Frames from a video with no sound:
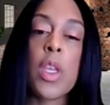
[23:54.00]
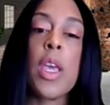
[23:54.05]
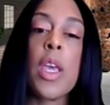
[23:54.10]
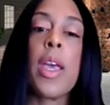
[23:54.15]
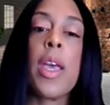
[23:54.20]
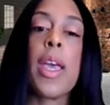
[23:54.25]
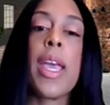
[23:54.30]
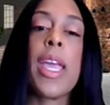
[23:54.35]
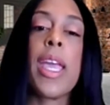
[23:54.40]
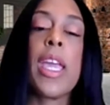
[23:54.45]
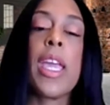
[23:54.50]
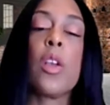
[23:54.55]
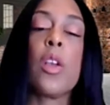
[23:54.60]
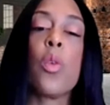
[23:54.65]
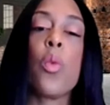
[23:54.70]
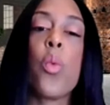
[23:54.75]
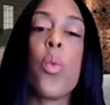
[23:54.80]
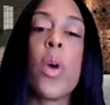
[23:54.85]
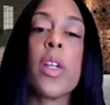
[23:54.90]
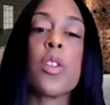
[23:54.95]
and
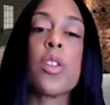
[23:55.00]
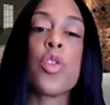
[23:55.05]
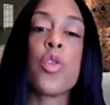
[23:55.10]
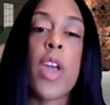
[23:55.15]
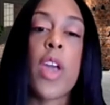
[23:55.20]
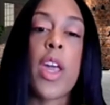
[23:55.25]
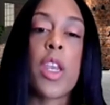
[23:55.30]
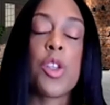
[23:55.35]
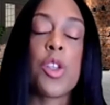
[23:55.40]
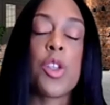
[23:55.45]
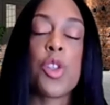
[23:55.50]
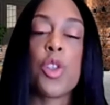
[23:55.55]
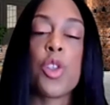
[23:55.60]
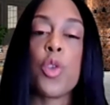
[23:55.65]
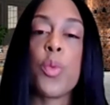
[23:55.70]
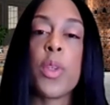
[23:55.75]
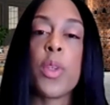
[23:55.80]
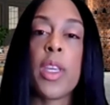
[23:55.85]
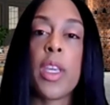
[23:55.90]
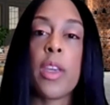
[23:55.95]
what strategies you would
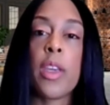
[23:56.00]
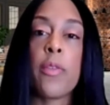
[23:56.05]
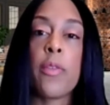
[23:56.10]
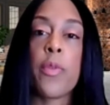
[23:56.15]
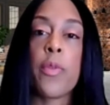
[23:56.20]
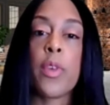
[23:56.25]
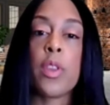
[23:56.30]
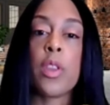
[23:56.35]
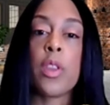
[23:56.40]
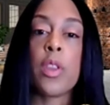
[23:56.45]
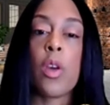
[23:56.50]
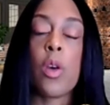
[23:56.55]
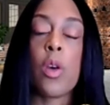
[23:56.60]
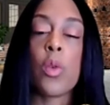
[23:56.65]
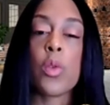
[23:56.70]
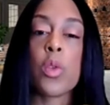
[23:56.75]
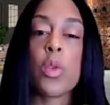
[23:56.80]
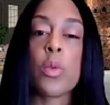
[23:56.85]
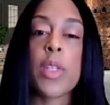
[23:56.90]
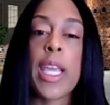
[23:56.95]
give for those
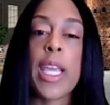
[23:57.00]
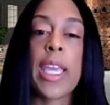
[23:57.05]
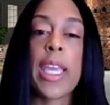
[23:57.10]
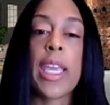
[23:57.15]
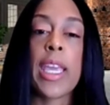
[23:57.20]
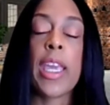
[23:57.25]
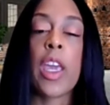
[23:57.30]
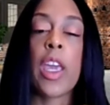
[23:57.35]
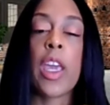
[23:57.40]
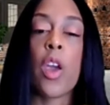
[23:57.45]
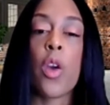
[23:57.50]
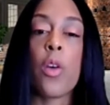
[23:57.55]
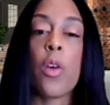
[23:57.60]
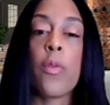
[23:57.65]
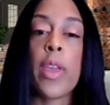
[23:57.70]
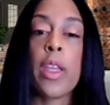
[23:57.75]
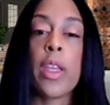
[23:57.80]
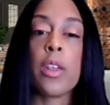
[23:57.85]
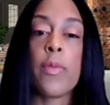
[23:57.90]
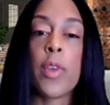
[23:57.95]
taking care of
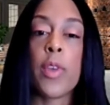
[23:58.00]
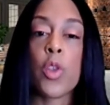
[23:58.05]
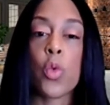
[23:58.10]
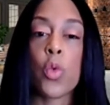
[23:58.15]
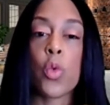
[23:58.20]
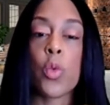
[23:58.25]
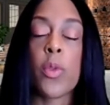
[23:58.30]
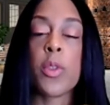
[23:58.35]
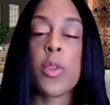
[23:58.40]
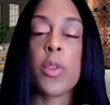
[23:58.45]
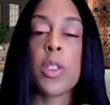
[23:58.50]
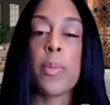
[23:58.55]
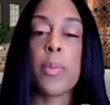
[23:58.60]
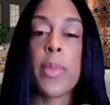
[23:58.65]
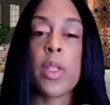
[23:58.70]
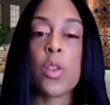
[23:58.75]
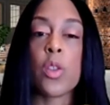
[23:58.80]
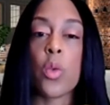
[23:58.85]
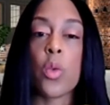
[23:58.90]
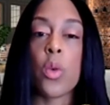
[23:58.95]
individuals with dementia
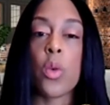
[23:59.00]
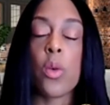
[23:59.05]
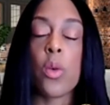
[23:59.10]
or